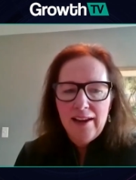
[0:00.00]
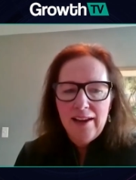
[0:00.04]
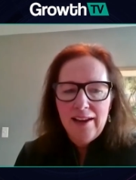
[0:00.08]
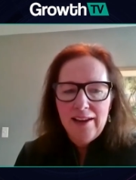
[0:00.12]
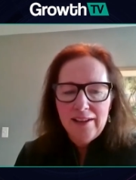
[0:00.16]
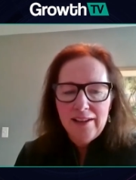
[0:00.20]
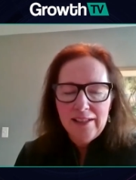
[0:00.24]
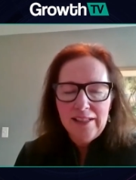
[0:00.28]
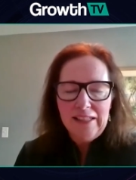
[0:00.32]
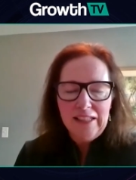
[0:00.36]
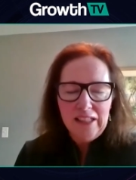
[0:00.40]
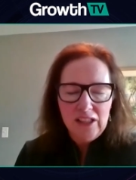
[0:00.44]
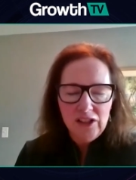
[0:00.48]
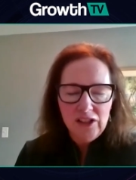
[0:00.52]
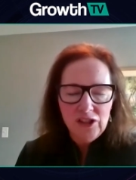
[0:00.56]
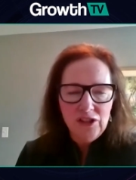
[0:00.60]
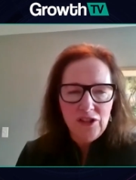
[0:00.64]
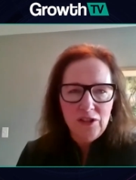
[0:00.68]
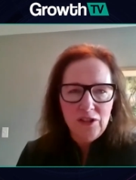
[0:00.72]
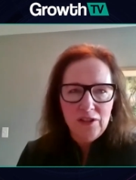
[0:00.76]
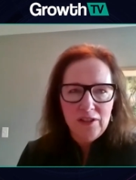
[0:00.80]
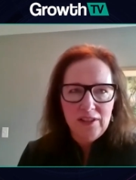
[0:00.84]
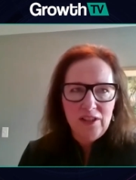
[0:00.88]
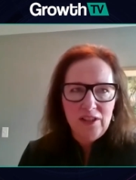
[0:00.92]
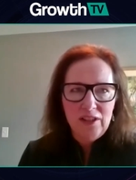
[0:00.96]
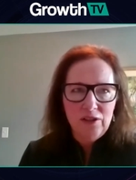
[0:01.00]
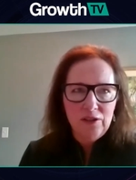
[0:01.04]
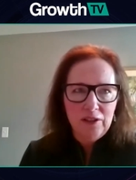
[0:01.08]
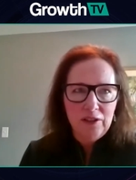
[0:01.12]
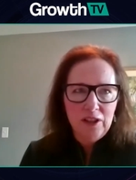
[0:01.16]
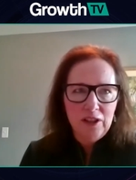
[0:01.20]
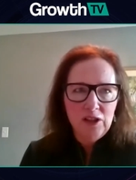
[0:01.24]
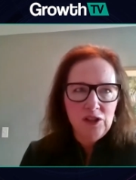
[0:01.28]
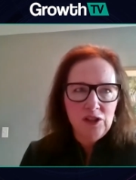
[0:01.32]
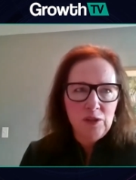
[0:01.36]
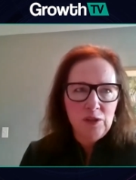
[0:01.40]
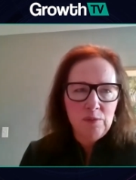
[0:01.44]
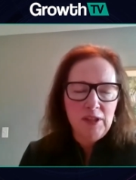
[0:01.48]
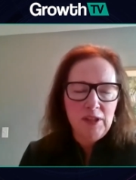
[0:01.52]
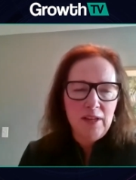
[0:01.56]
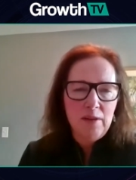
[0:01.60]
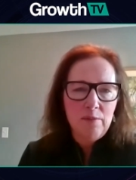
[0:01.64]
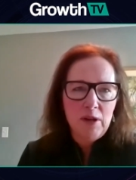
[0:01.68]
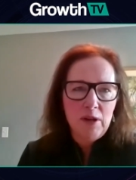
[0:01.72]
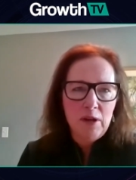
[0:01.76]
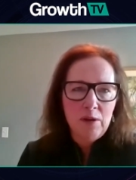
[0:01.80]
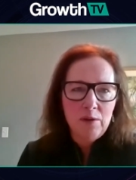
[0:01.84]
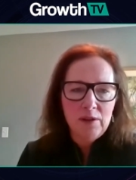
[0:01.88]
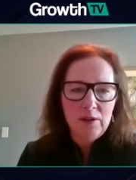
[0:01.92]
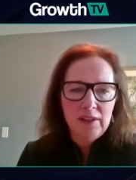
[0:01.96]
in addition to the senior leadership
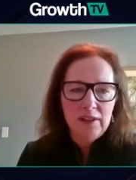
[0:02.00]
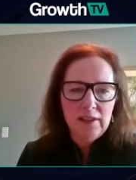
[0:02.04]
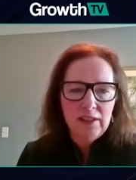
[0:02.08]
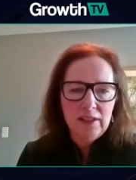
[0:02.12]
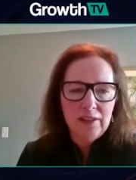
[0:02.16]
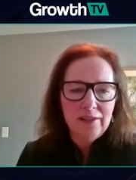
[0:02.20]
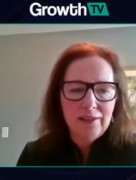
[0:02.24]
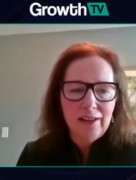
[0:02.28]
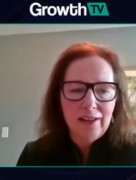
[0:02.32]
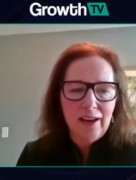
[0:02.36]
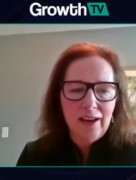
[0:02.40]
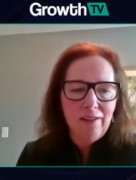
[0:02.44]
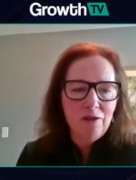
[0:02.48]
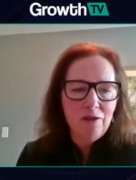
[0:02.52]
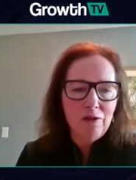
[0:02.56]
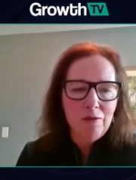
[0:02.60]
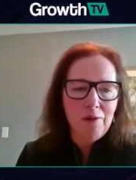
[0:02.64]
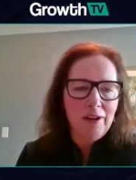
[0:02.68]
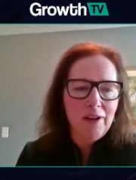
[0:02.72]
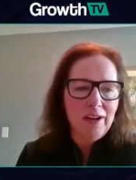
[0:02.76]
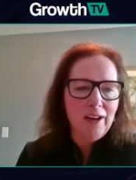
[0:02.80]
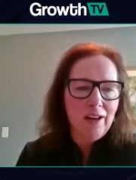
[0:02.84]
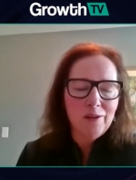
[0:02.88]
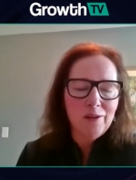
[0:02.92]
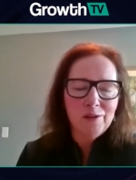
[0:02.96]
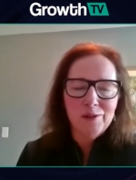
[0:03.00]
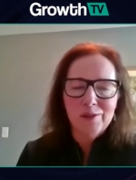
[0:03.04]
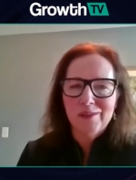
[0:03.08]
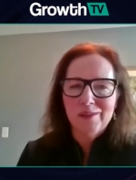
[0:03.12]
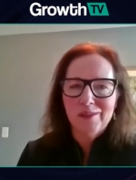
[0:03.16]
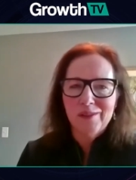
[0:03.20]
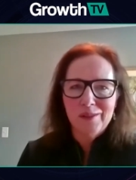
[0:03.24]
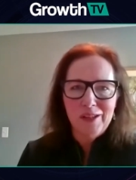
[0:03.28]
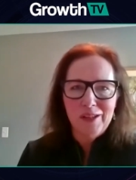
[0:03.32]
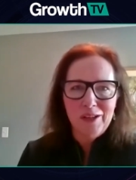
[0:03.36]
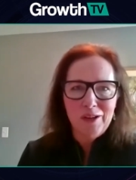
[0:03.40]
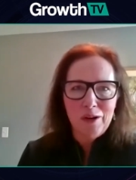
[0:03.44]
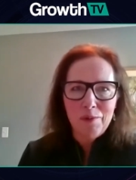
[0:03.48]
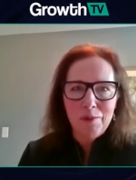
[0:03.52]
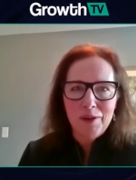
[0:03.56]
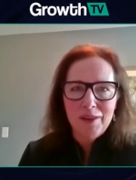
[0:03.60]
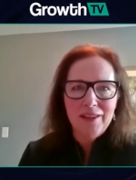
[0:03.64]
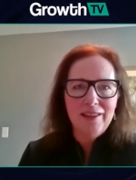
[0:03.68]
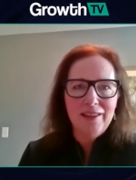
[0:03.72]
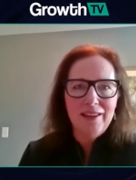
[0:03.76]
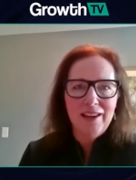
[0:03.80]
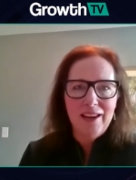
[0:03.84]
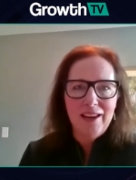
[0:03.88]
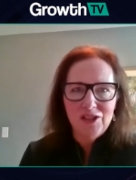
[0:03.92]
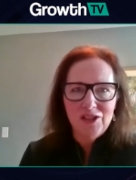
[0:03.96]
team though it's it's everyone else you know
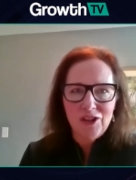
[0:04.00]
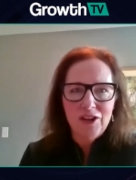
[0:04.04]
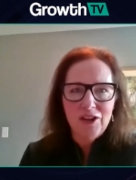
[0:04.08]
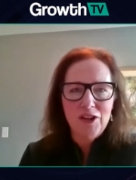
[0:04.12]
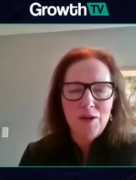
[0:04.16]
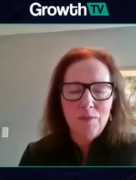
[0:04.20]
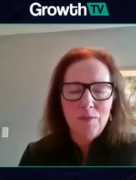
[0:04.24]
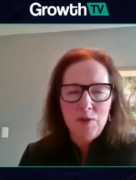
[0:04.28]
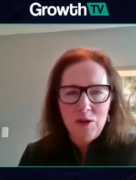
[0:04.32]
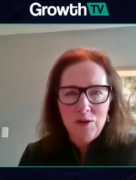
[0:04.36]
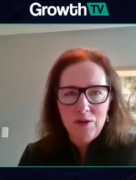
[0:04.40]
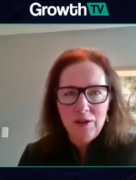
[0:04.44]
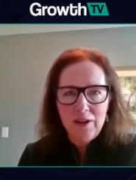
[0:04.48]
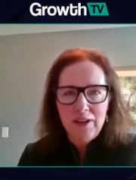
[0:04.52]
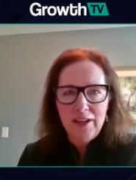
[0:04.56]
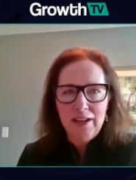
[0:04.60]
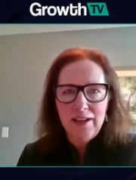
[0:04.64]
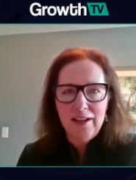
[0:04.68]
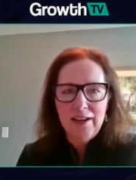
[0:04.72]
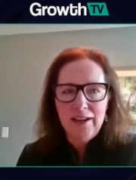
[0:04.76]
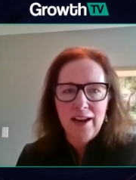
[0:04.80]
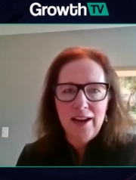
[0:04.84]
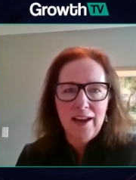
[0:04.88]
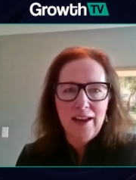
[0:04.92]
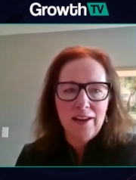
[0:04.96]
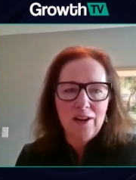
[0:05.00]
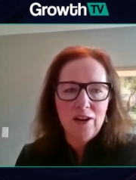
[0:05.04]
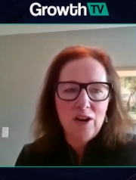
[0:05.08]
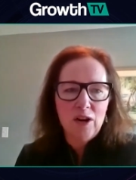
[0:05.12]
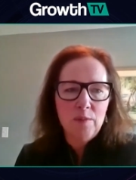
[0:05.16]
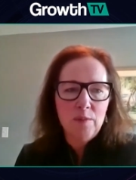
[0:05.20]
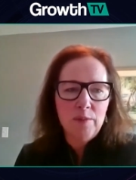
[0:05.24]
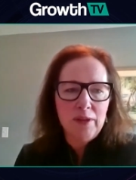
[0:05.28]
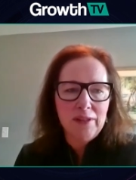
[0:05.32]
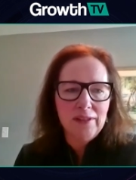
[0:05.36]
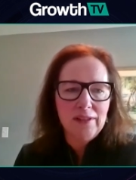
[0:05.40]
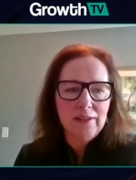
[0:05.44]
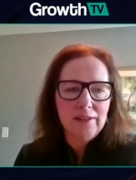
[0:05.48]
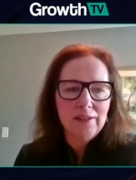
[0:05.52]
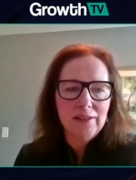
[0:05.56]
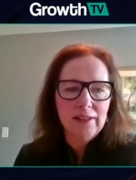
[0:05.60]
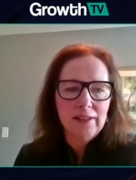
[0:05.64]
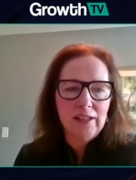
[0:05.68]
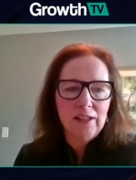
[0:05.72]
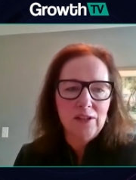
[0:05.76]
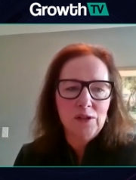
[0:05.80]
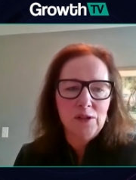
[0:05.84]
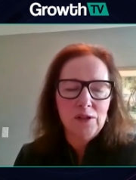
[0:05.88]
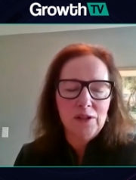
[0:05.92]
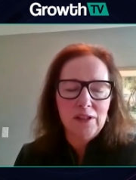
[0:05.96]
within the hr community and our business
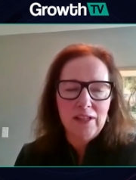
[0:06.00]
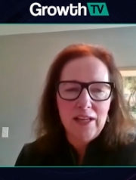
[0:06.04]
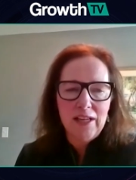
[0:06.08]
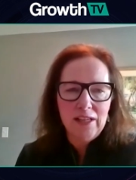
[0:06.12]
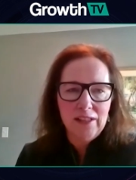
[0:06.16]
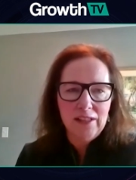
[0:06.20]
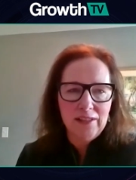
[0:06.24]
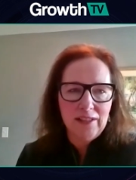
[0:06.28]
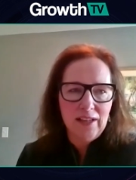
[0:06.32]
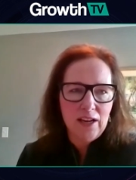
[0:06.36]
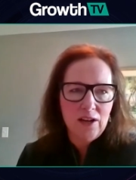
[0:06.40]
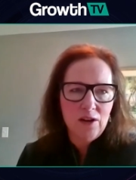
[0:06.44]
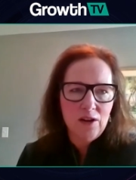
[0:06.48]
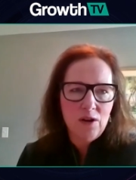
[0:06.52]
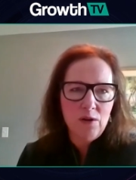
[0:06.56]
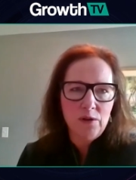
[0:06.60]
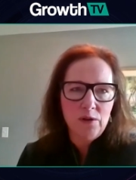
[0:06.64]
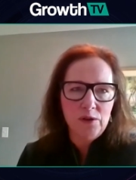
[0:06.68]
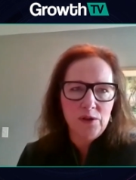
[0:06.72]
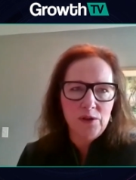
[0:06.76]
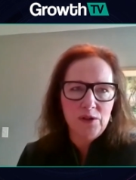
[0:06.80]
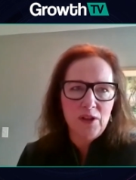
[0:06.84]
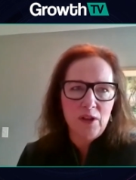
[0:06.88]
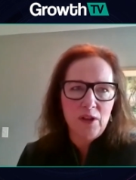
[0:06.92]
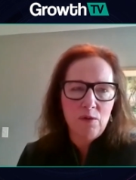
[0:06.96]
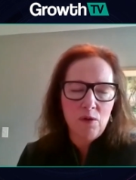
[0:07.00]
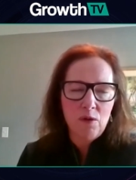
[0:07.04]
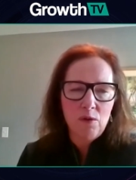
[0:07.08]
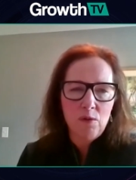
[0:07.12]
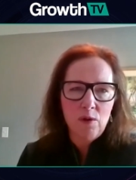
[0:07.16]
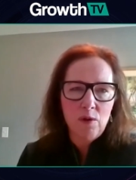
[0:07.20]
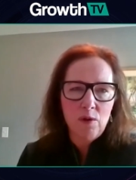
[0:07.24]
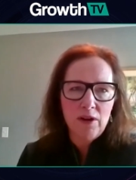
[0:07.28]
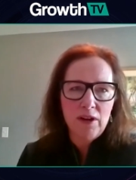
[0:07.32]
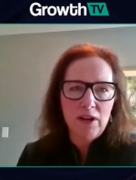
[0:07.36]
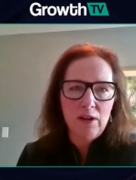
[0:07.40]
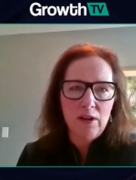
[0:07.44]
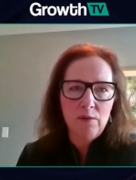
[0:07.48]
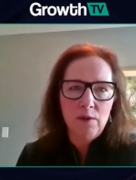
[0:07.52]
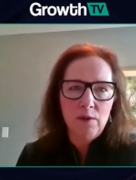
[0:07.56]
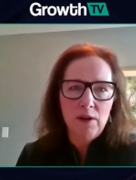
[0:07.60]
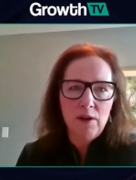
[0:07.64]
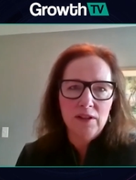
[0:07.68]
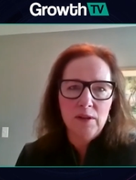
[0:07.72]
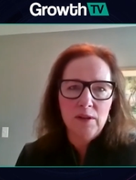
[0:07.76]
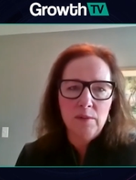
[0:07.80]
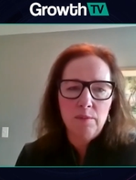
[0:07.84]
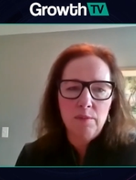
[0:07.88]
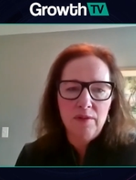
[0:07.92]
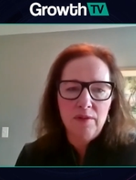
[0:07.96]
leaders and key stakeholders that we're working
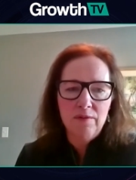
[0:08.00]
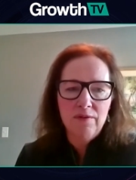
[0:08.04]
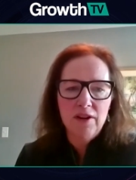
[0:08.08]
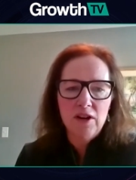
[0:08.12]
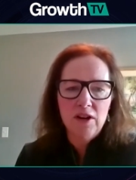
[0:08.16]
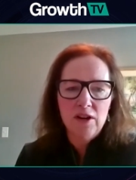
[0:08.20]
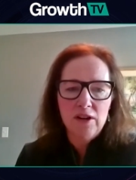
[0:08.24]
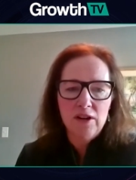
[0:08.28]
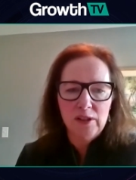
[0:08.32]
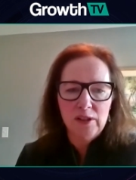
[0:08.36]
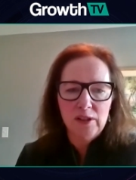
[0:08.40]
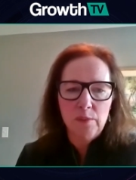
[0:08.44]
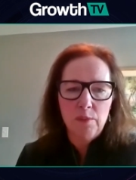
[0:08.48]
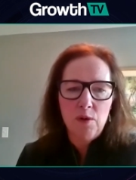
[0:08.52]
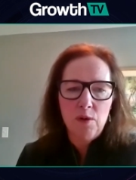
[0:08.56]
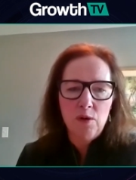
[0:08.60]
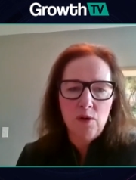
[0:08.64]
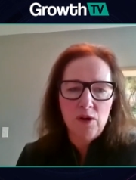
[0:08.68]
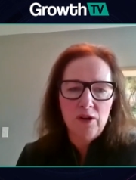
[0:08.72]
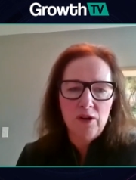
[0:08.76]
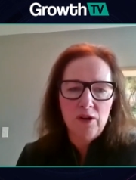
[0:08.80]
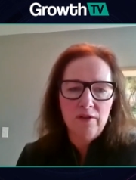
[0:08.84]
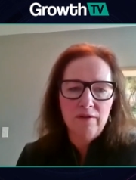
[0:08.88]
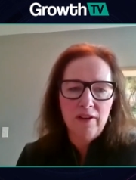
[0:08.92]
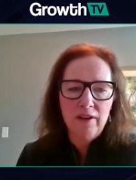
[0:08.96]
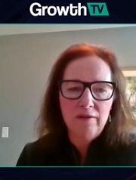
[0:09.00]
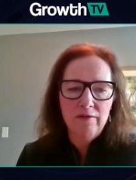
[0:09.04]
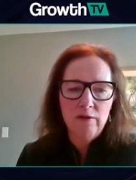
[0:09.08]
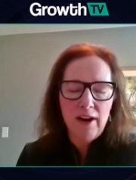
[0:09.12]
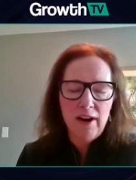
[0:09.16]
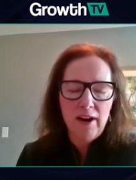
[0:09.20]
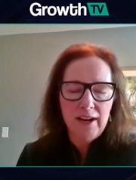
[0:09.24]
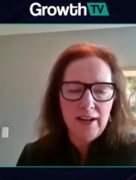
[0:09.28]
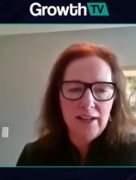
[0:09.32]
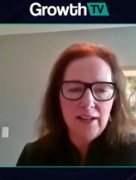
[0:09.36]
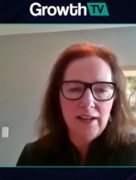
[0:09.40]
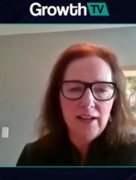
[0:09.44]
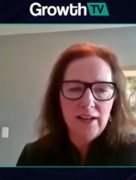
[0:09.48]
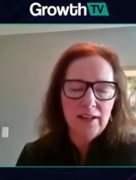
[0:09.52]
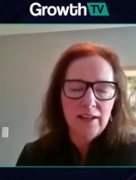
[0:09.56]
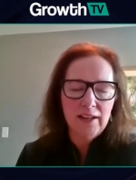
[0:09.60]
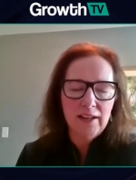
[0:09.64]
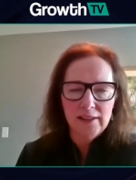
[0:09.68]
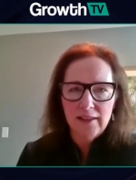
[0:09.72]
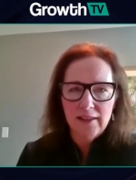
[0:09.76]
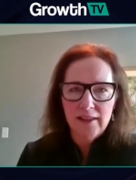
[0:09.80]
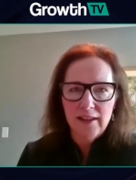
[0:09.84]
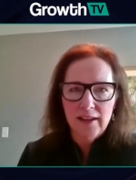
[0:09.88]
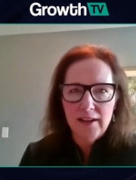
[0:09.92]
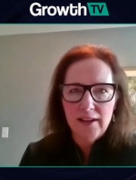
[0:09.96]
with to be very supportive of
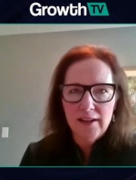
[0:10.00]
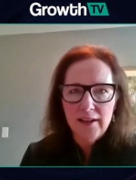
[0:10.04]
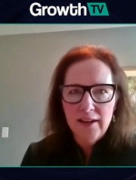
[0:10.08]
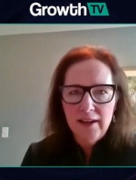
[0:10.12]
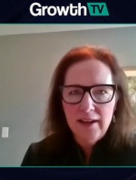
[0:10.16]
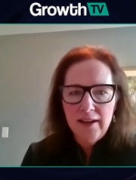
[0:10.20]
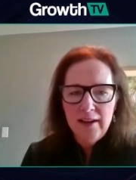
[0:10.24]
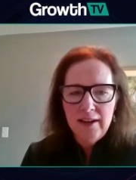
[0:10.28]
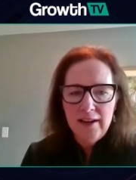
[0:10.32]
recognizing that